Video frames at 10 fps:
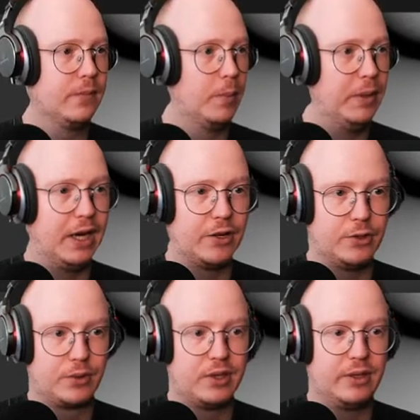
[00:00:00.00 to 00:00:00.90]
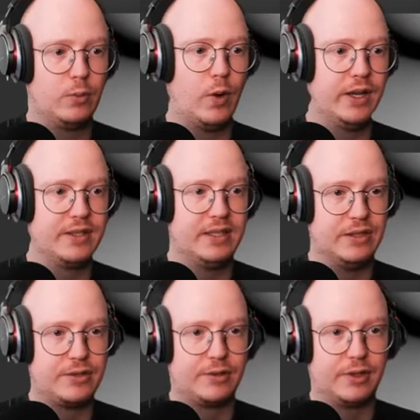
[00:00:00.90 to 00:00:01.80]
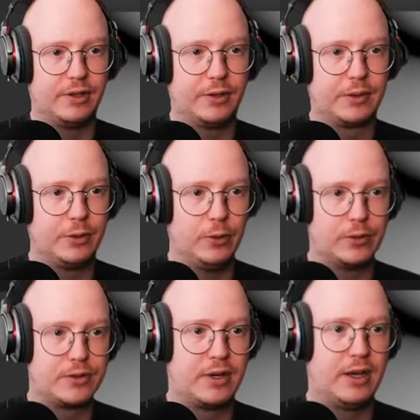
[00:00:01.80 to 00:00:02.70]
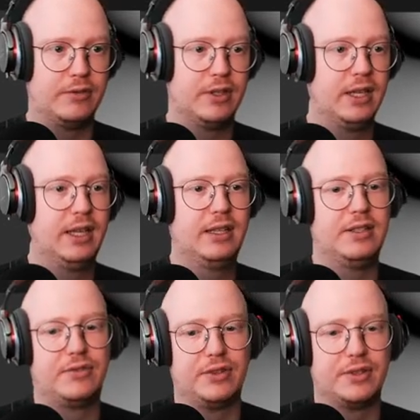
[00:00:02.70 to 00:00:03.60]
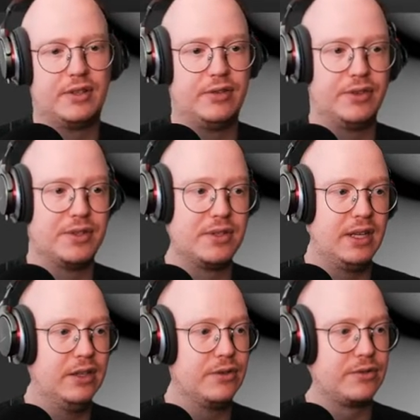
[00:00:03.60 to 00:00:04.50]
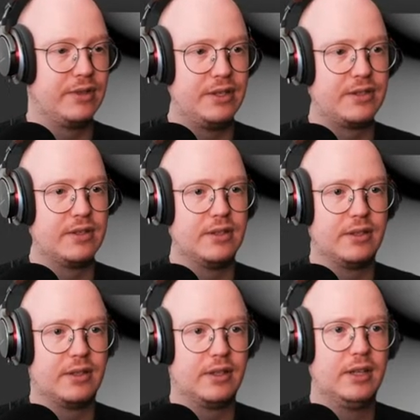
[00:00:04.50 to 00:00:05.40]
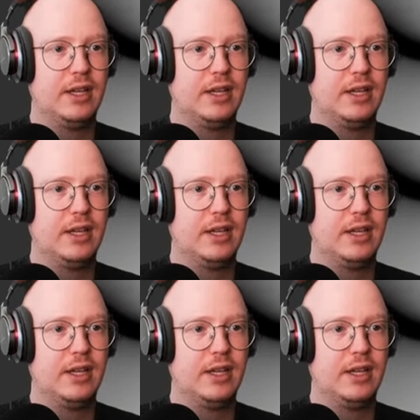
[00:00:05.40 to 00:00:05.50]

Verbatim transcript: meaning I don't think one is easier than the other. You also have different differences in industries and uh,